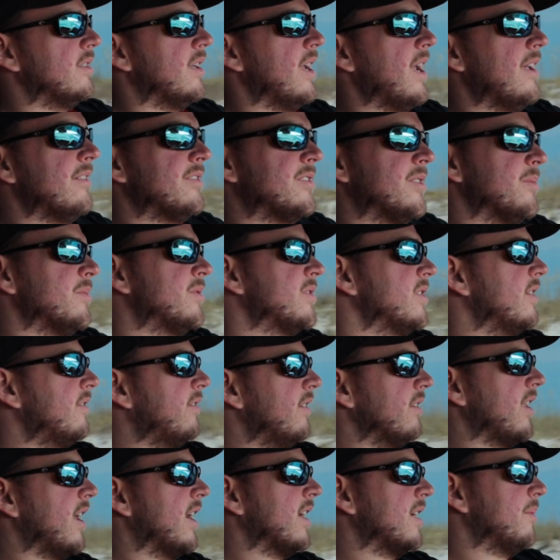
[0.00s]
They have some
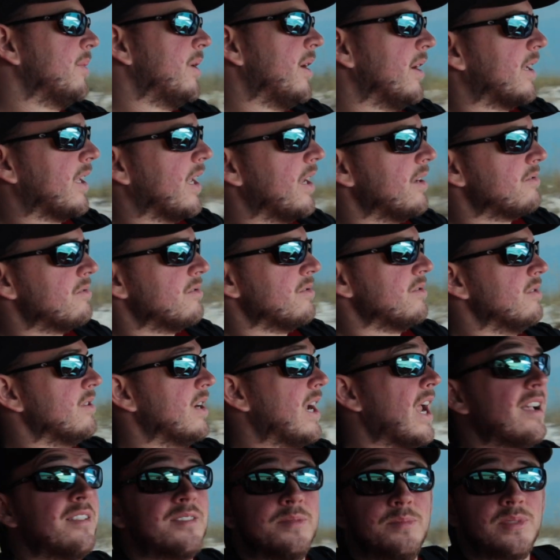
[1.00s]
stuff I like about
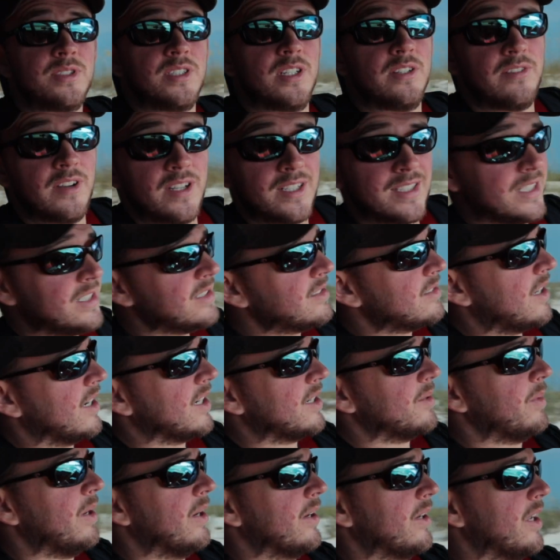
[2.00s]
Ktuner, have some stuff I
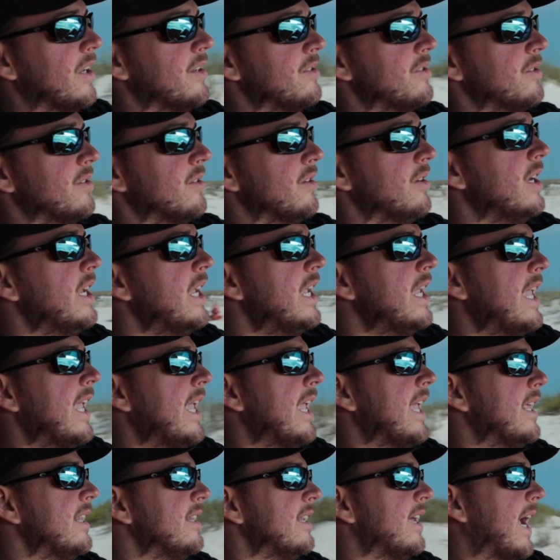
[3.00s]
dislike about
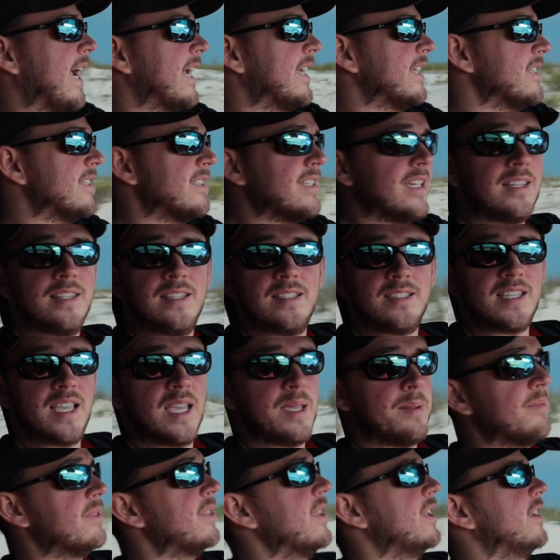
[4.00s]
Ktuner, and I can say the
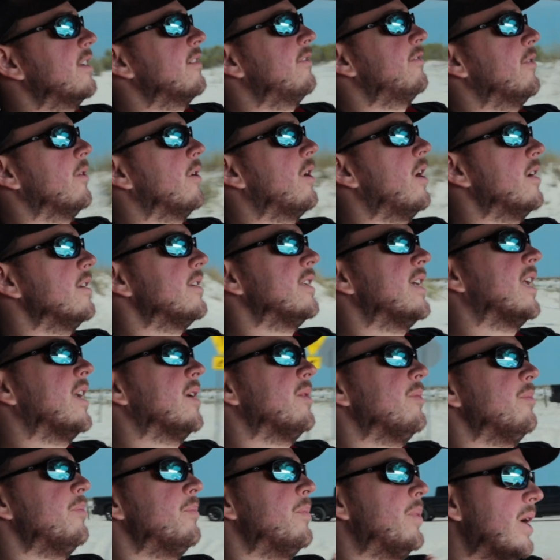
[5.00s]
same thing for
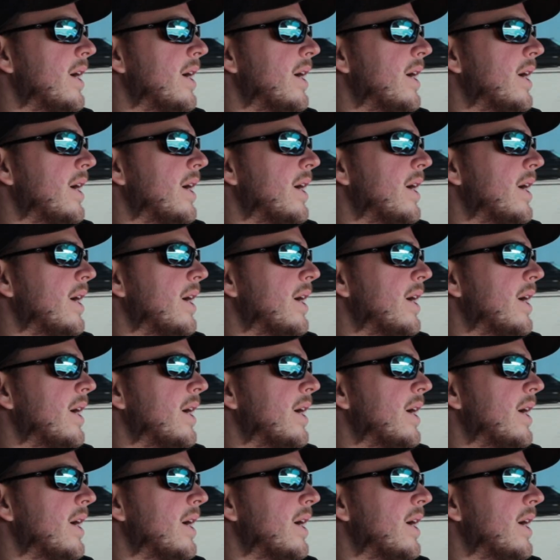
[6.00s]
Hondata.